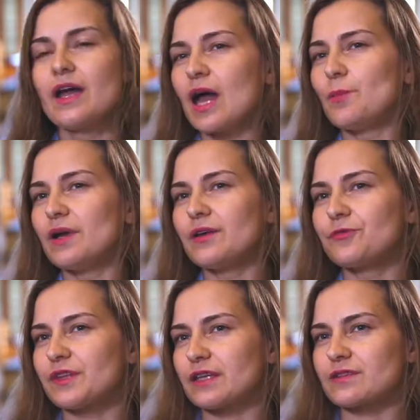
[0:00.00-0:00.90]
I
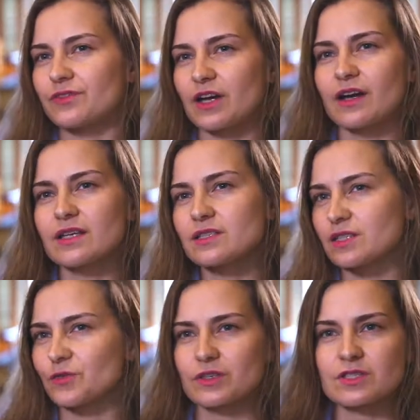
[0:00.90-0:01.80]
believe that there is a
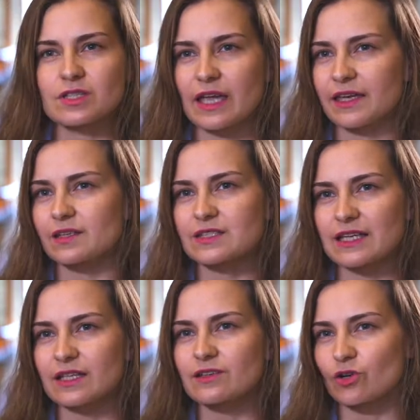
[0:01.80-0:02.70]
different skill
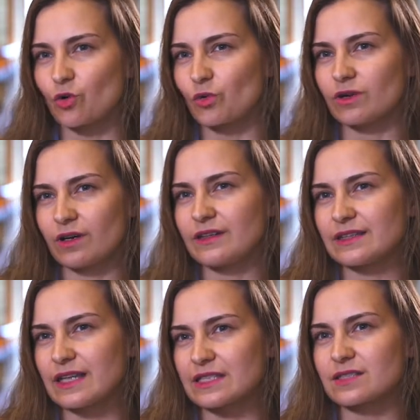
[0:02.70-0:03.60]
set
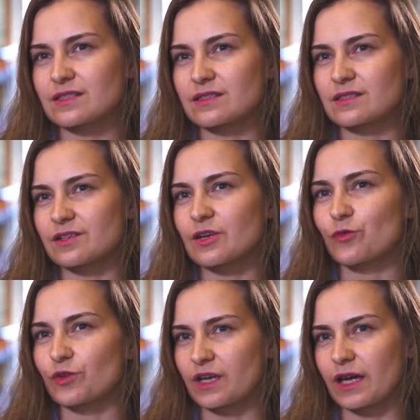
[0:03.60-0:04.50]
necessary
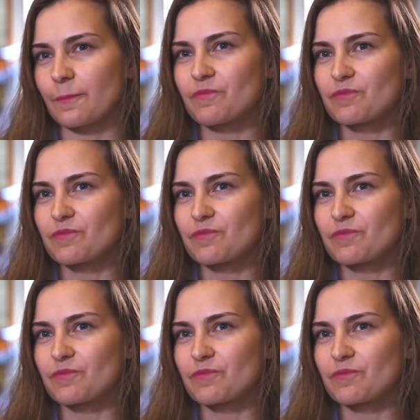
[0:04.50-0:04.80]
for the